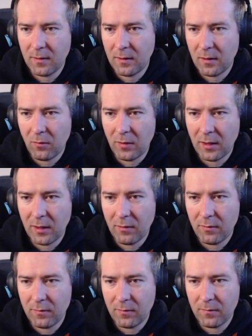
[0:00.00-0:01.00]
And then we
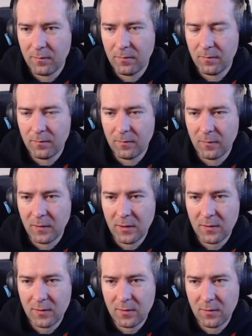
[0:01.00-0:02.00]
have
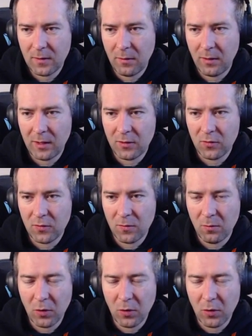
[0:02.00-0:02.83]
this, and we can just